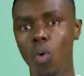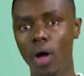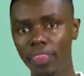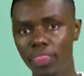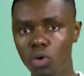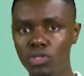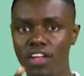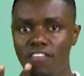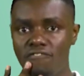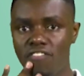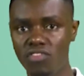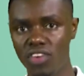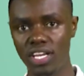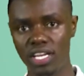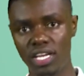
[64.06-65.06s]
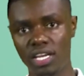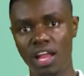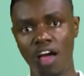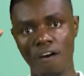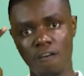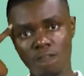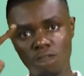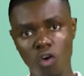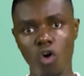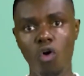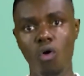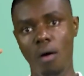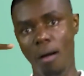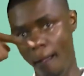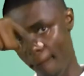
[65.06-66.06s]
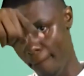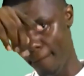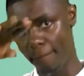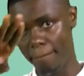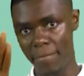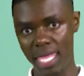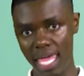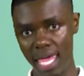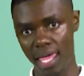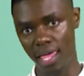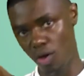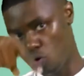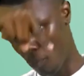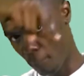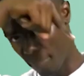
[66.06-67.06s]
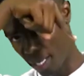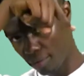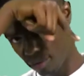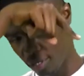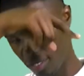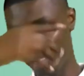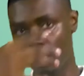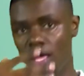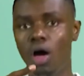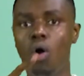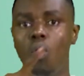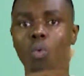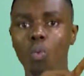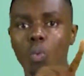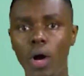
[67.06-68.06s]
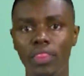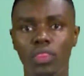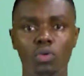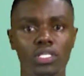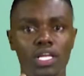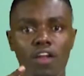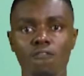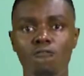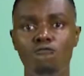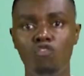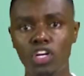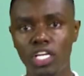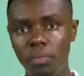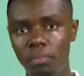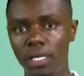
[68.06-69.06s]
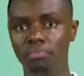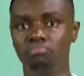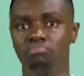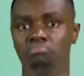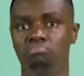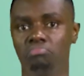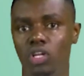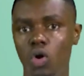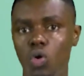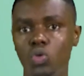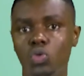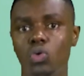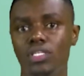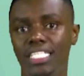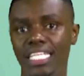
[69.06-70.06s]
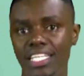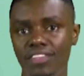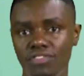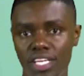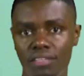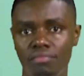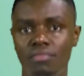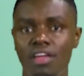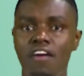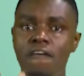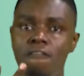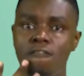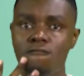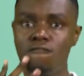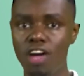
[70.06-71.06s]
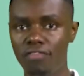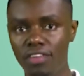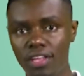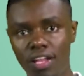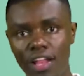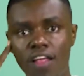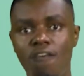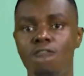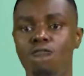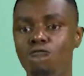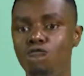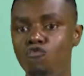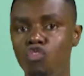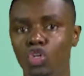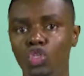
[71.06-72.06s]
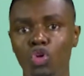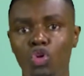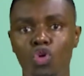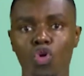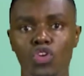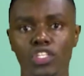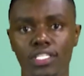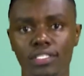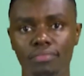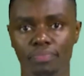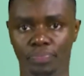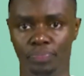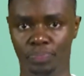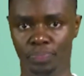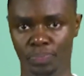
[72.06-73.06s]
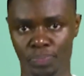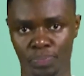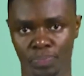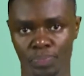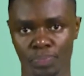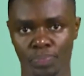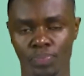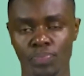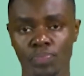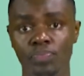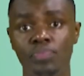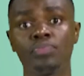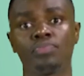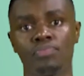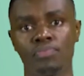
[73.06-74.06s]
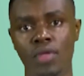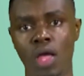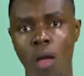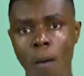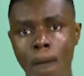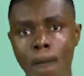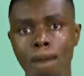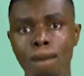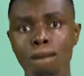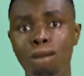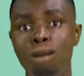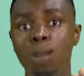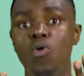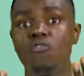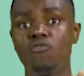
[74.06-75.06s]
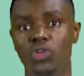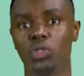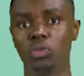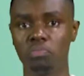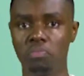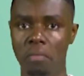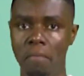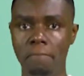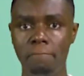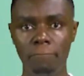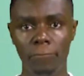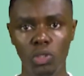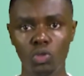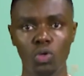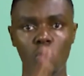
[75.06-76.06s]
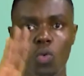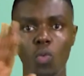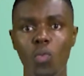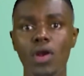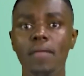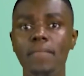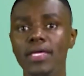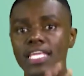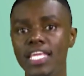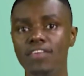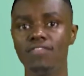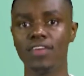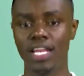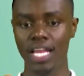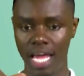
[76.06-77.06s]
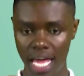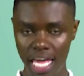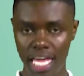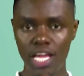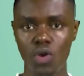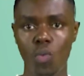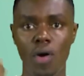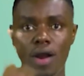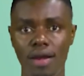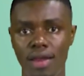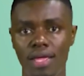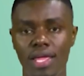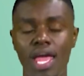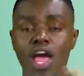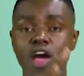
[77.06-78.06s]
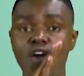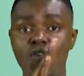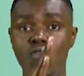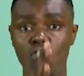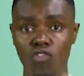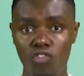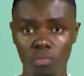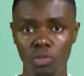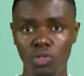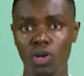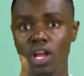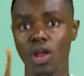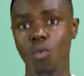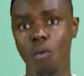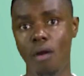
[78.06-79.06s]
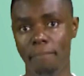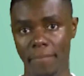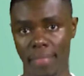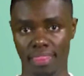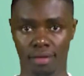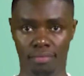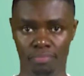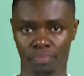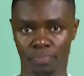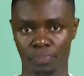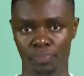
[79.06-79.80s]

1,500 for bachelors, 1,000 for diploma and certificate, and 500 for short courses. The provisional admission shall be issued within 1 day and confirmation within a month.